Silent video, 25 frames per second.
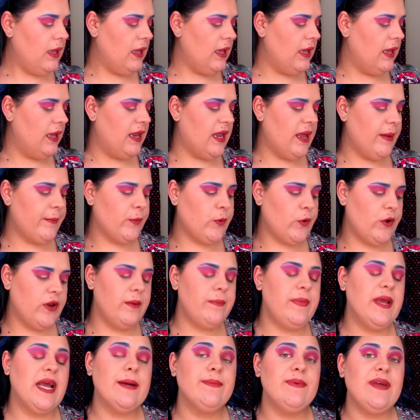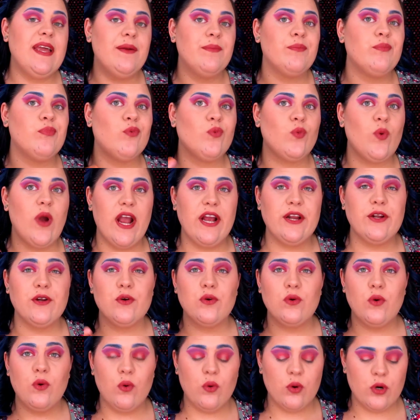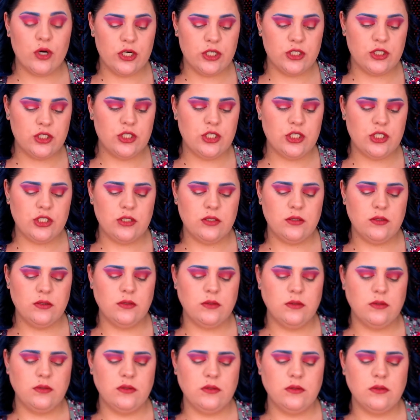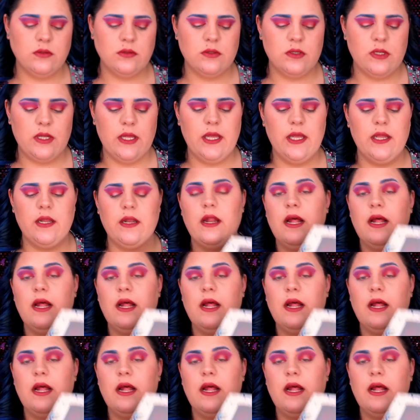And I'm going to pick up a brighter orange, and